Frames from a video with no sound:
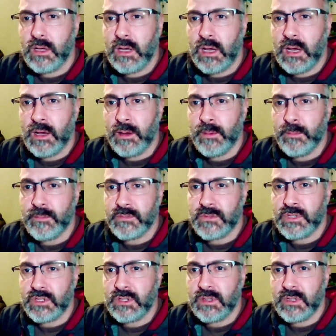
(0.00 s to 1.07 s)
um,
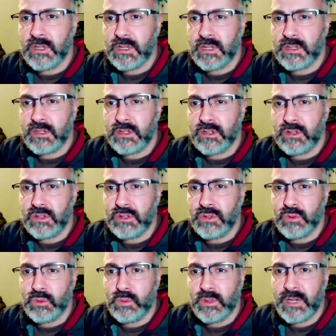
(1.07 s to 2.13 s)

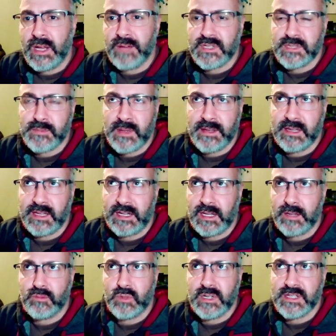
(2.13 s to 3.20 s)
you would have to spend like,
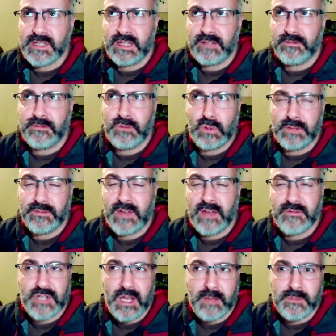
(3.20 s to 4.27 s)
what is it, like 45
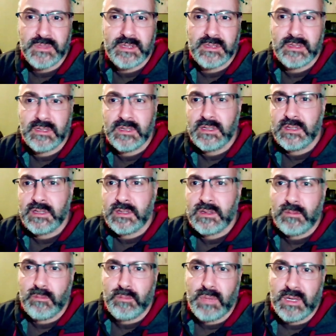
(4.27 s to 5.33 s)
gems,
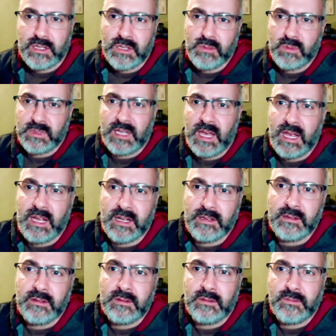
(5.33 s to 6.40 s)
but you would gain
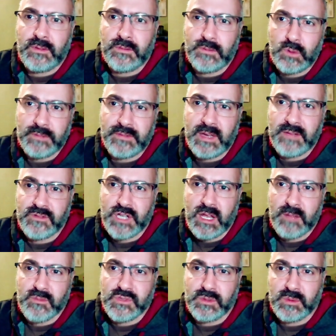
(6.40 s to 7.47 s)
for 45
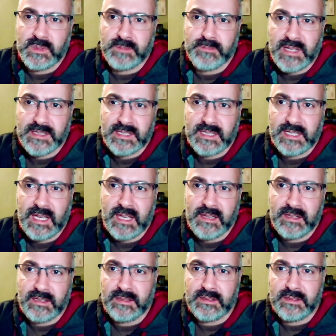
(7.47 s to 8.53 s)
gems, you would basically
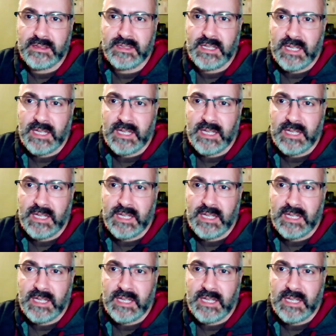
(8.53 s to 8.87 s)
getting the